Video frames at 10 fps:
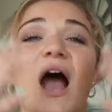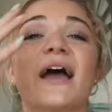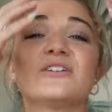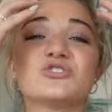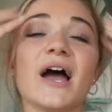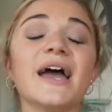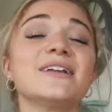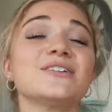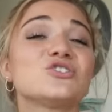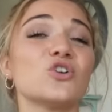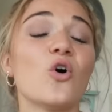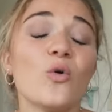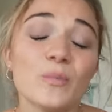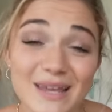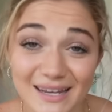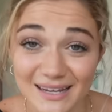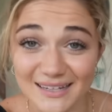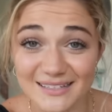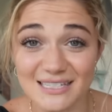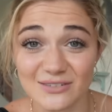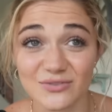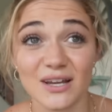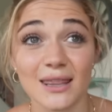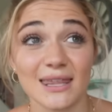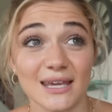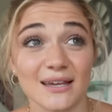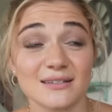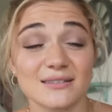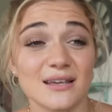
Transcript: I tried so many different things.